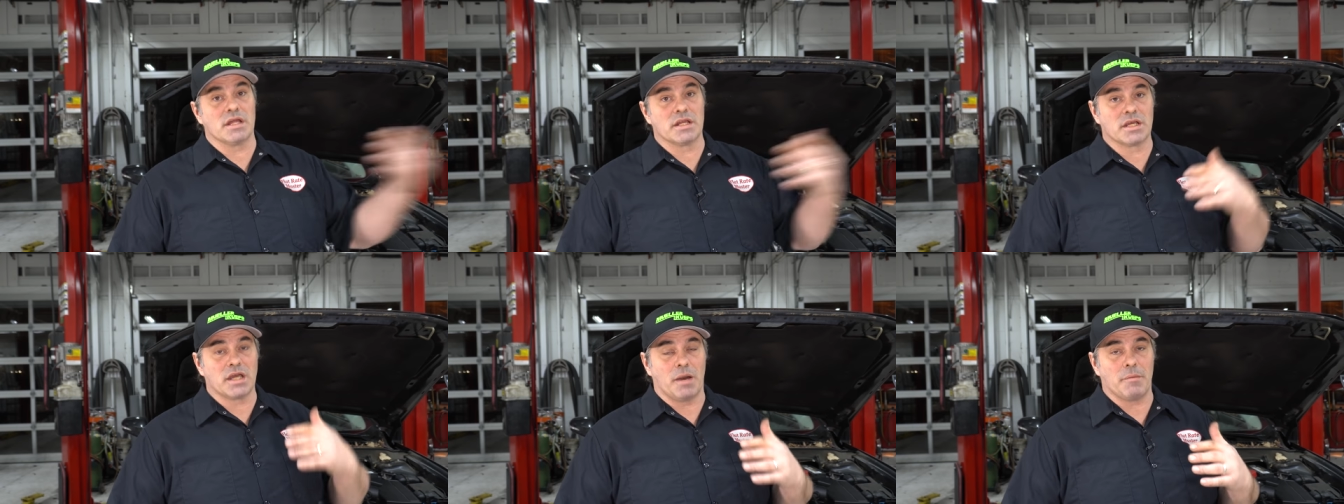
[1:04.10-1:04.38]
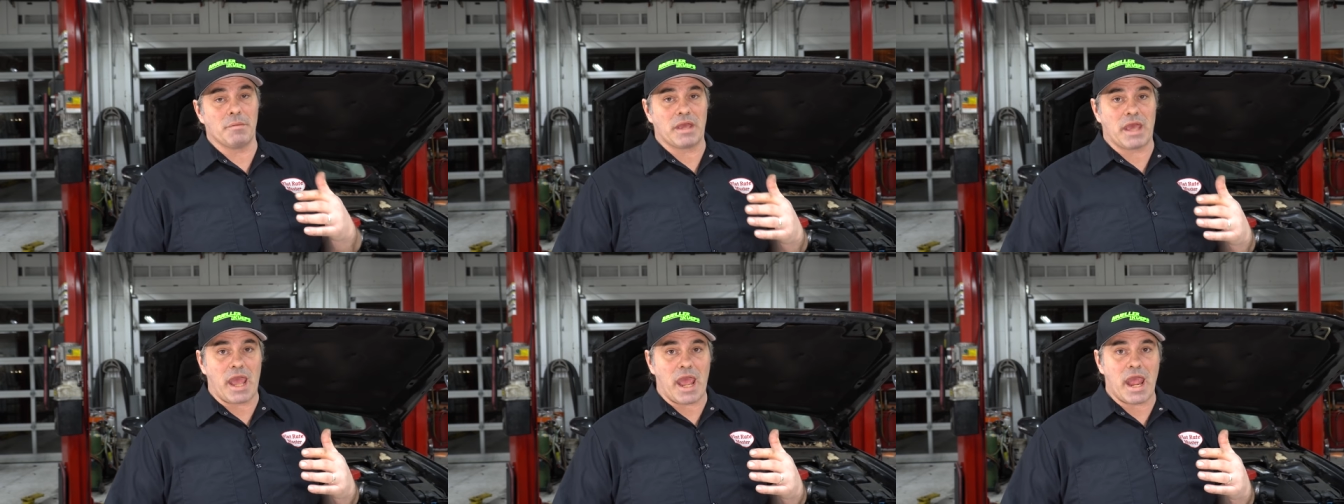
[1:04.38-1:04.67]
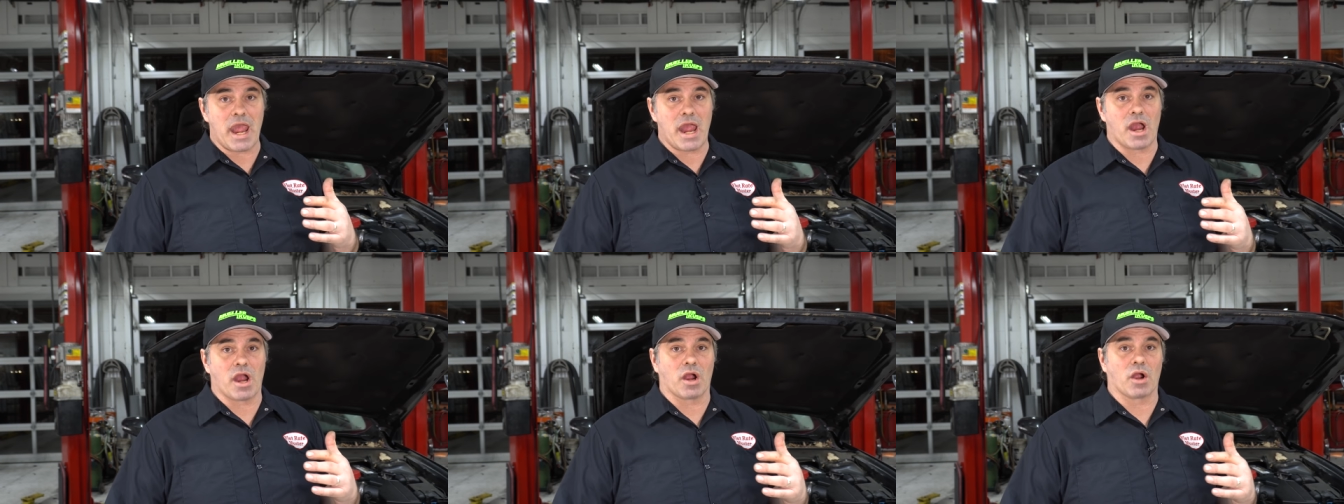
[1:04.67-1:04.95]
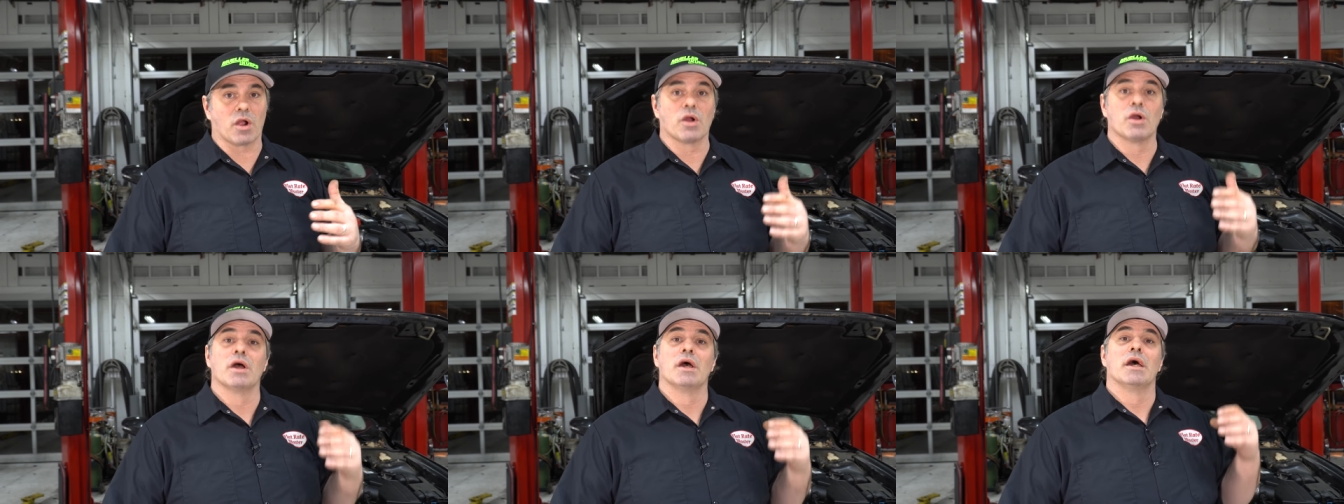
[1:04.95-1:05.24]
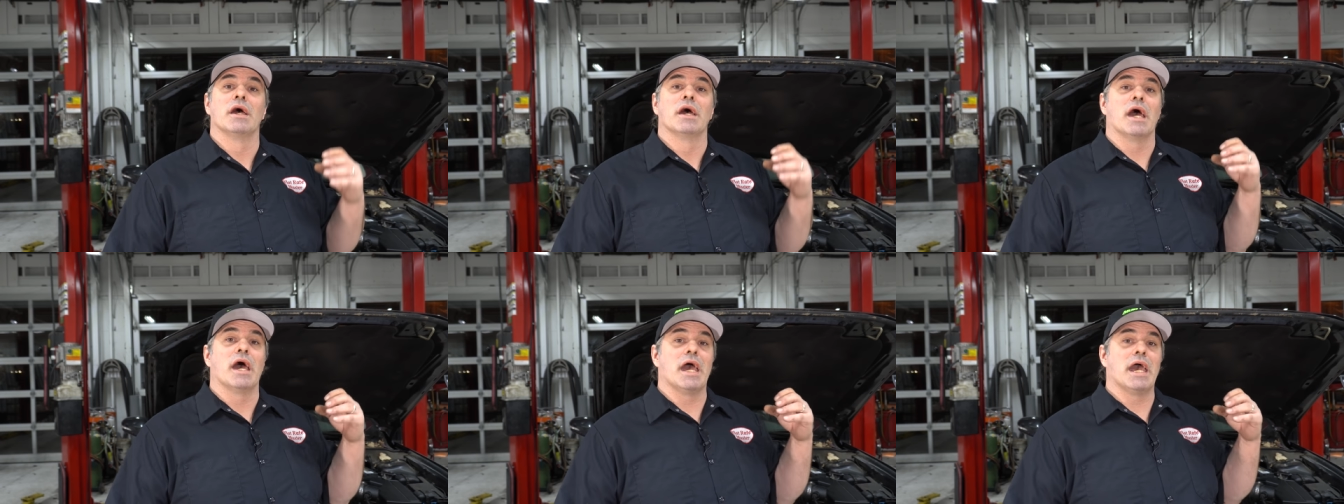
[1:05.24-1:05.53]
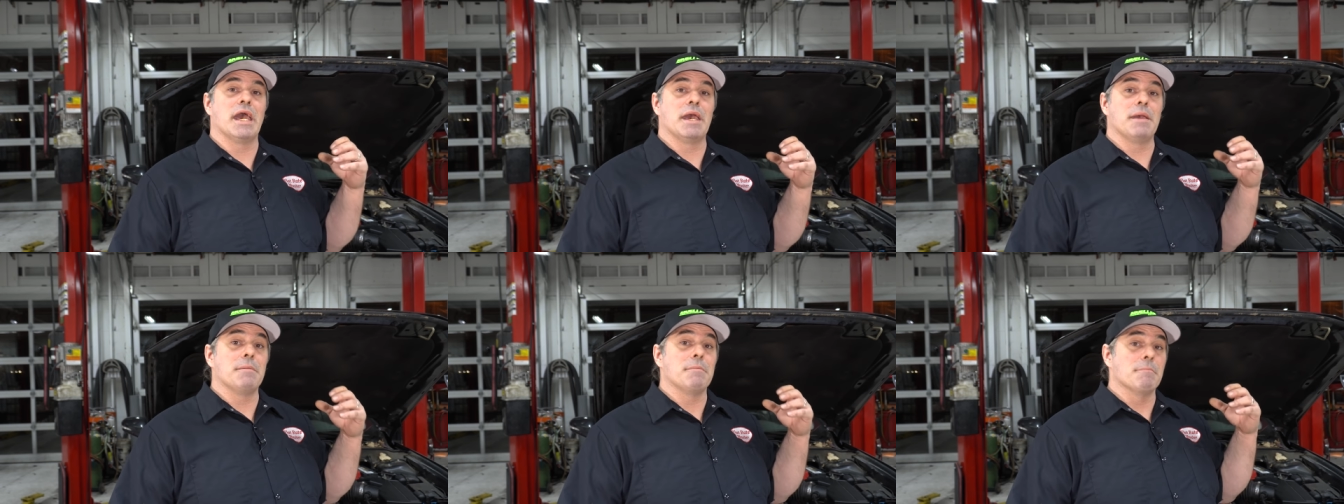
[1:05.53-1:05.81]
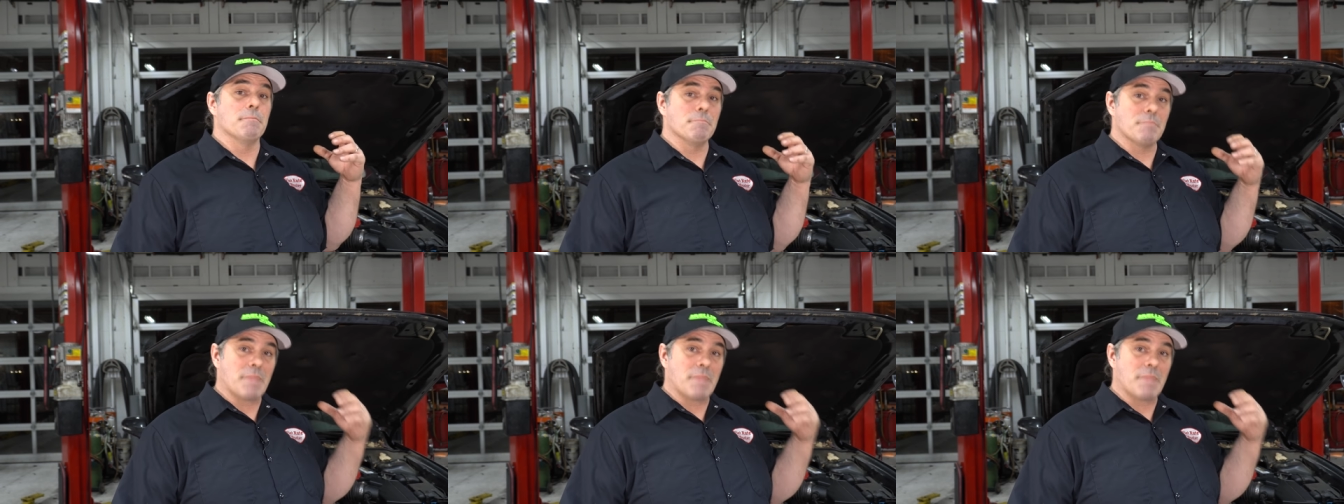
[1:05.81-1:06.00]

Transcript: incoming air. A